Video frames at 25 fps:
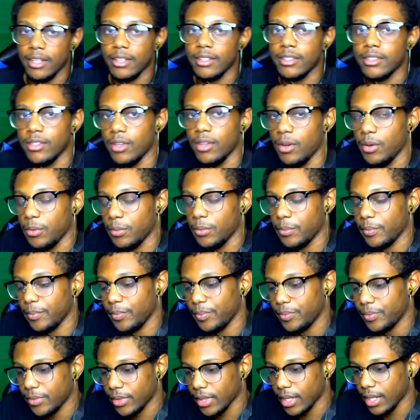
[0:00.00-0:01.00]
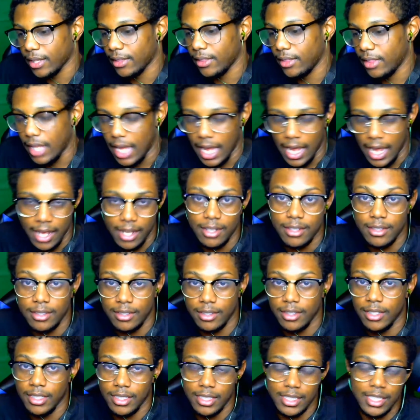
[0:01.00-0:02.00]
So that
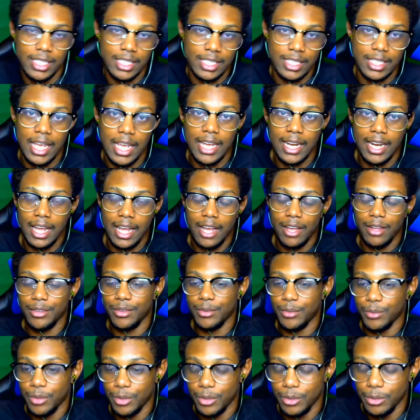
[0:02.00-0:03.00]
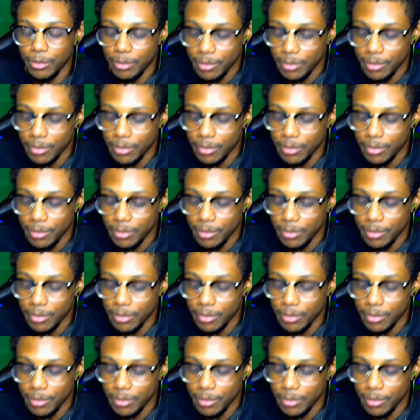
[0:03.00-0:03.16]
let's get that out of the room.